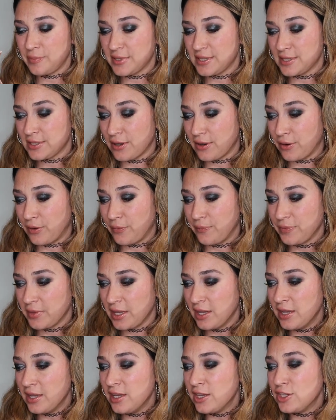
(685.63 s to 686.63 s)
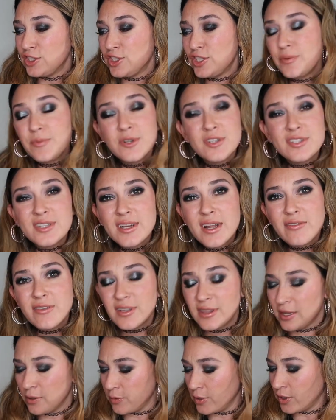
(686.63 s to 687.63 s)
So Shimmers and
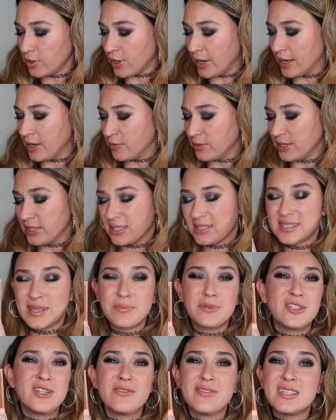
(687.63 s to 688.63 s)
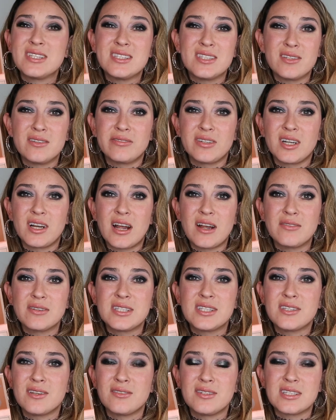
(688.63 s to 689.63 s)
everything were great with the exception of the silver. I
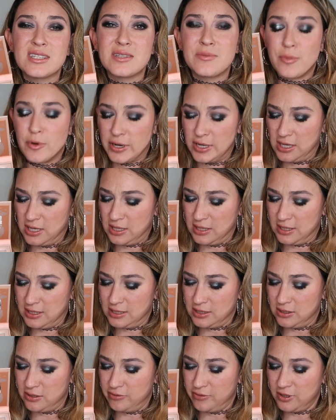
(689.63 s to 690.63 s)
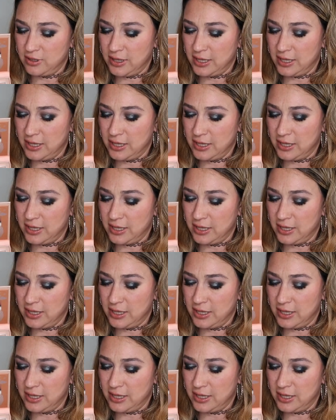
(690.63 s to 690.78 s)
was so disappointed in the silver.